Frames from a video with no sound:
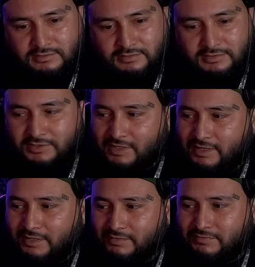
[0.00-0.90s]

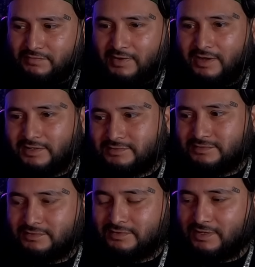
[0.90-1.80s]
Yeah, facts.
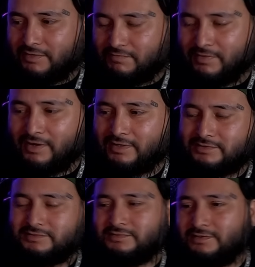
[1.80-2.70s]
Yeah,
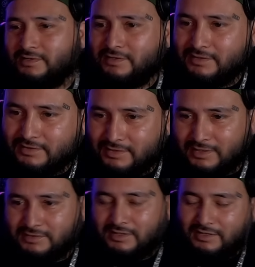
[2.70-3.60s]
facts.
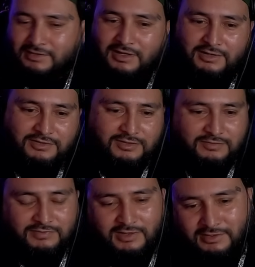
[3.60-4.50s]
Yeah, not
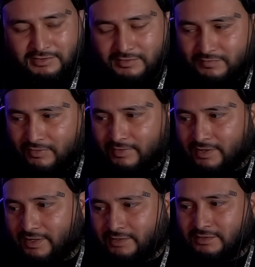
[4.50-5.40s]
enough. Not enough. All
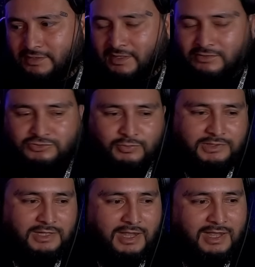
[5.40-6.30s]
right. Anything else you
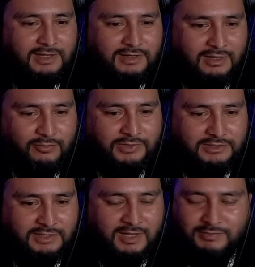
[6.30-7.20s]
want to add? I don't want
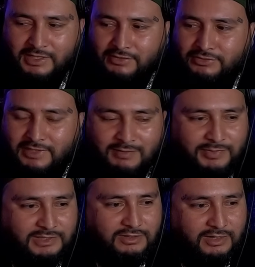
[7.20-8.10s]
to keep taking your time,
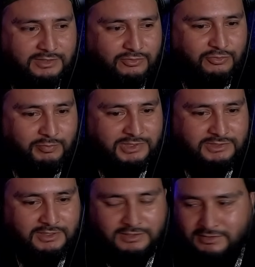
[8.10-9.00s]
big dog. I know you're busy.